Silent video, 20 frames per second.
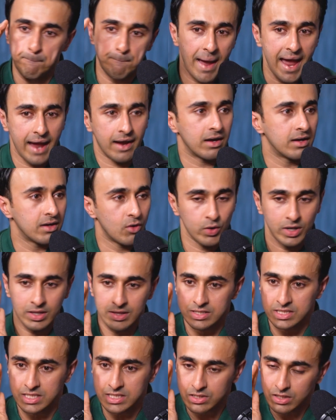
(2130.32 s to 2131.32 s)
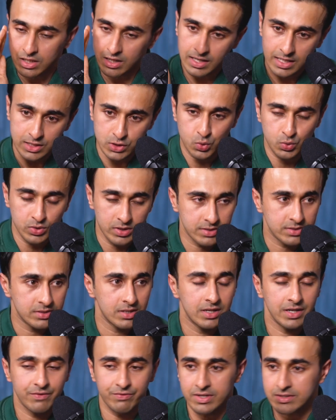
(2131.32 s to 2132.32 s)
bang. Okay, this is, let's do
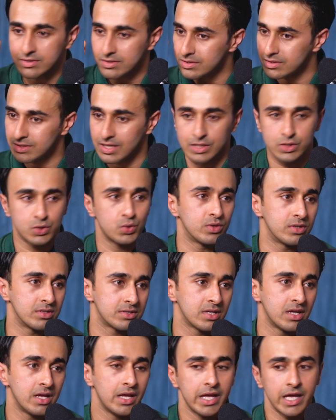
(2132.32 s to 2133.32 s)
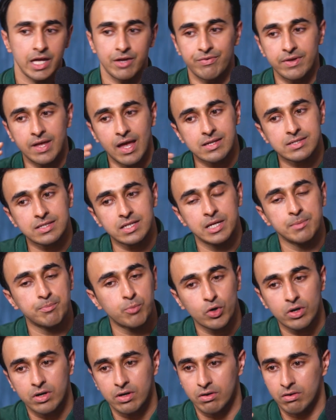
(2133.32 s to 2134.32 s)
this. This is, let's do this. If he has an
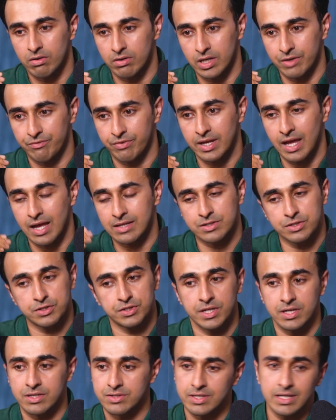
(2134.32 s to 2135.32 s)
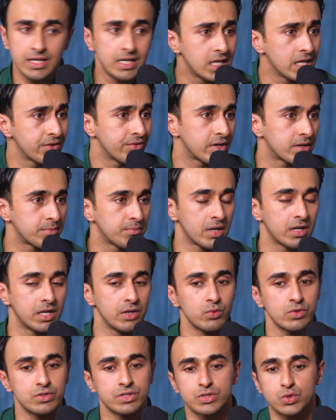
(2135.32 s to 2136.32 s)
input, if he has a change, he'll give it. But
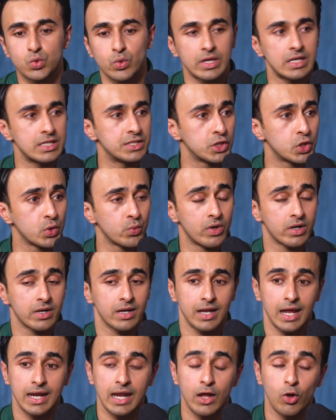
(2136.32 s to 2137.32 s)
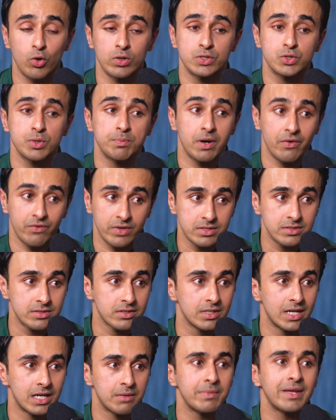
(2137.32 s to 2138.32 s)
he was just so easy to work it. And I also, Pawan
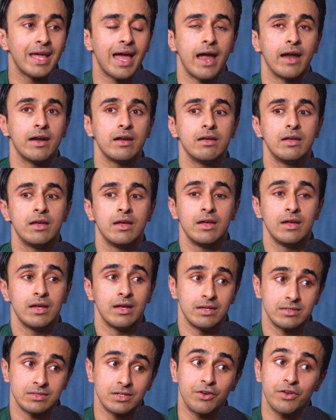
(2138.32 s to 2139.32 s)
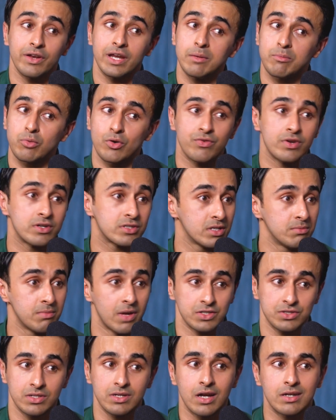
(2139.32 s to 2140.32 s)
sir, let me add, is a trained professional
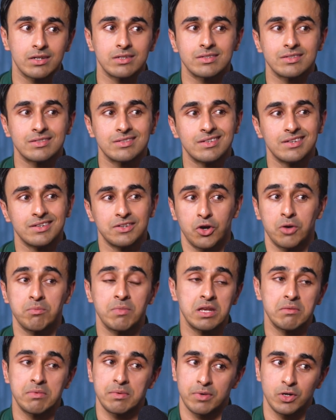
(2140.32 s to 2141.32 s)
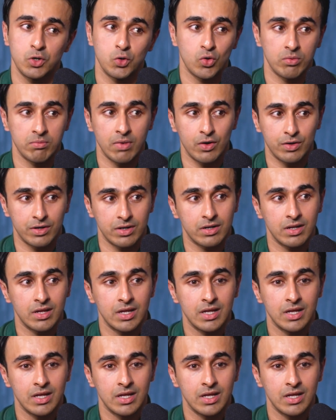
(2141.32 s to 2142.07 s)
martial artist. Oh. Not many people know about it.